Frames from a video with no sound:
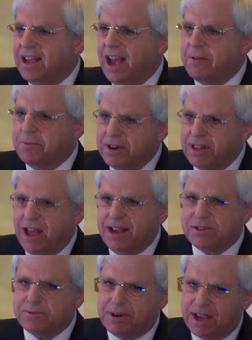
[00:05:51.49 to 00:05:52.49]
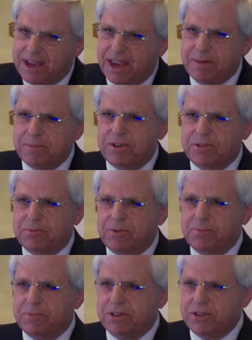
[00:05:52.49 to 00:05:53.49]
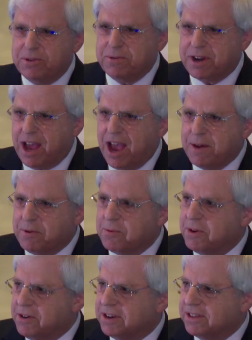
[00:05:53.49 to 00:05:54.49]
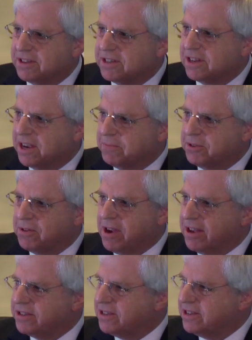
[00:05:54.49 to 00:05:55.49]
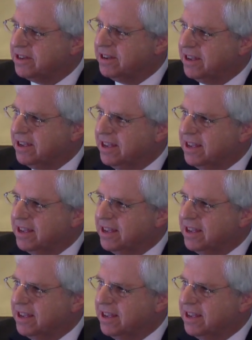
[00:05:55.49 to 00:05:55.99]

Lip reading: I realized when I came into the room that you and I were wearing the same dress.